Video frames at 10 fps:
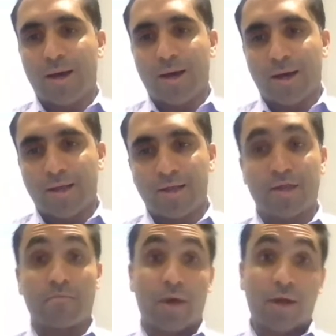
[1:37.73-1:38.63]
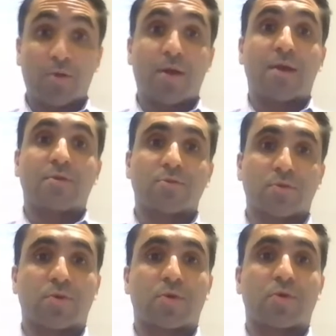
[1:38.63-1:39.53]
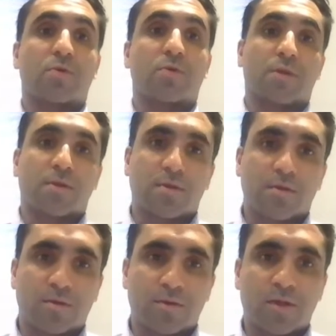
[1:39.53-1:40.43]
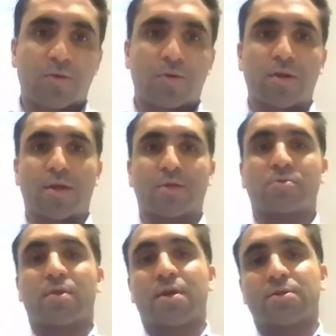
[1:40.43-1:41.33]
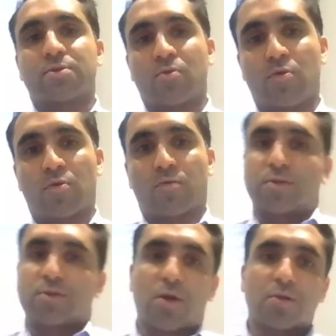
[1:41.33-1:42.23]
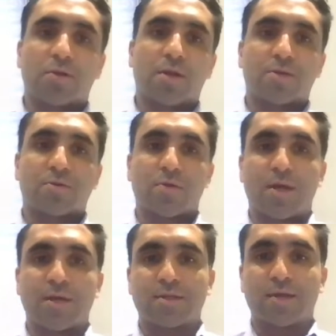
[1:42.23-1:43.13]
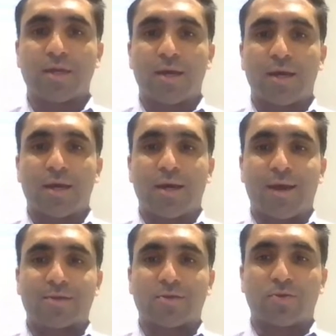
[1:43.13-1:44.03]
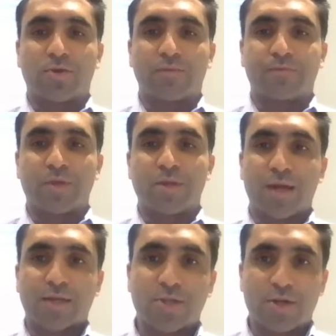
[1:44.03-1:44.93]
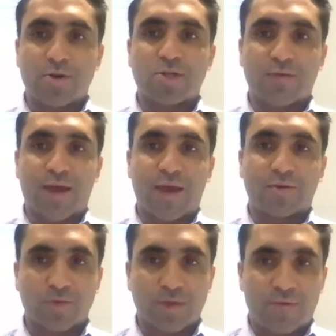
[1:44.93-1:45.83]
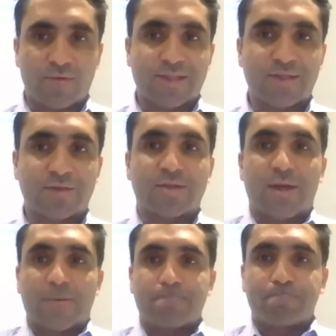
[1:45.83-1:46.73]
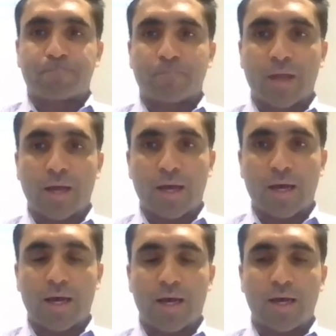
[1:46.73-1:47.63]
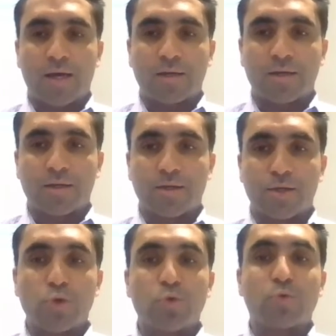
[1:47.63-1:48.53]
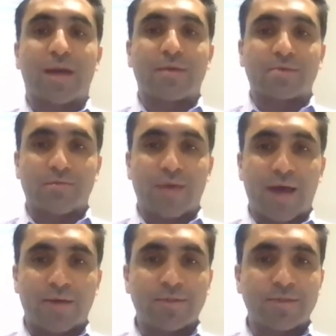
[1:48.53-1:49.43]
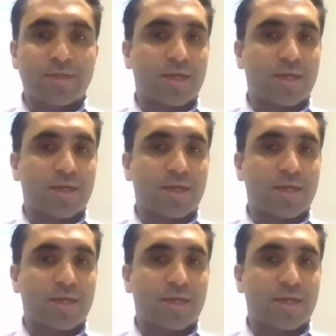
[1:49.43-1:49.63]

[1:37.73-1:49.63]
uh, lithium metal anodes, which we're doing with liquid electrolytes or with solid electrolytes. And so the, the next generation of anodes really facilitate uh, new types of batteries